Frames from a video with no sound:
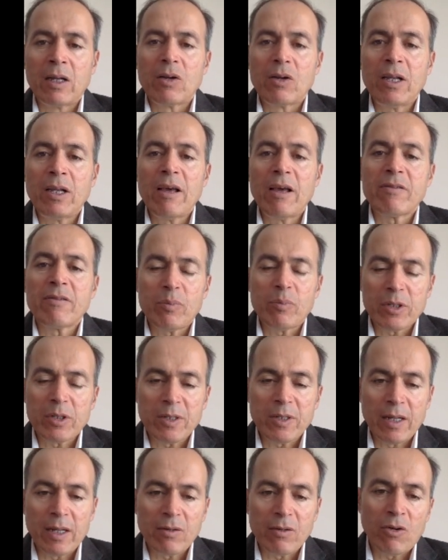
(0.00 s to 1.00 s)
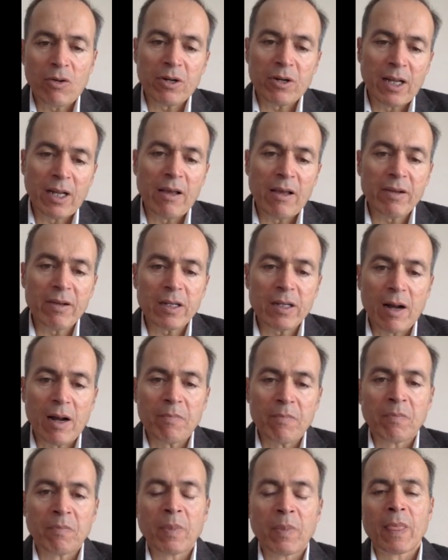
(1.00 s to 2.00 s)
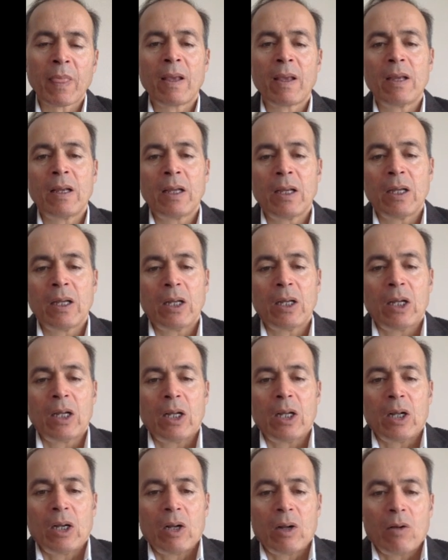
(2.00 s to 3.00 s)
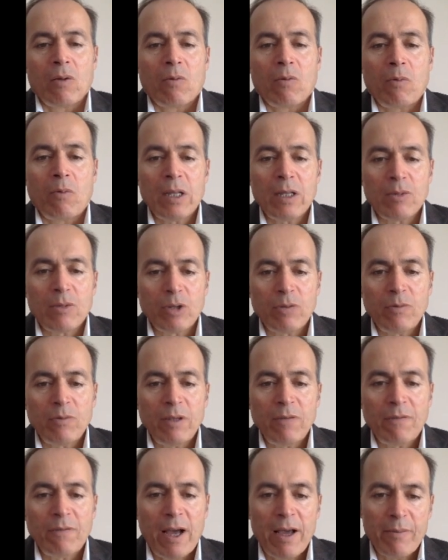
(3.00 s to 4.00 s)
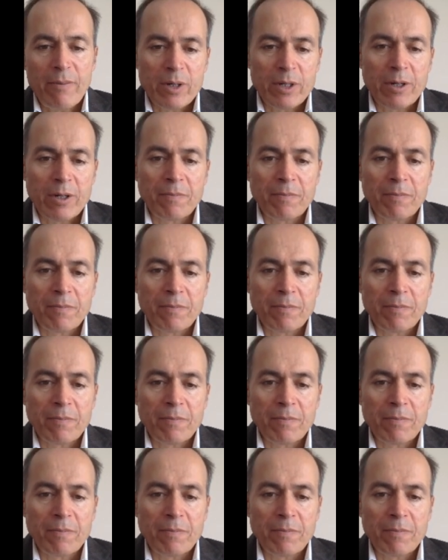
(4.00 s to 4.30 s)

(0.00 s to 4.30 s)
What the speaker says: 11% or 11 gram. What about with fiber?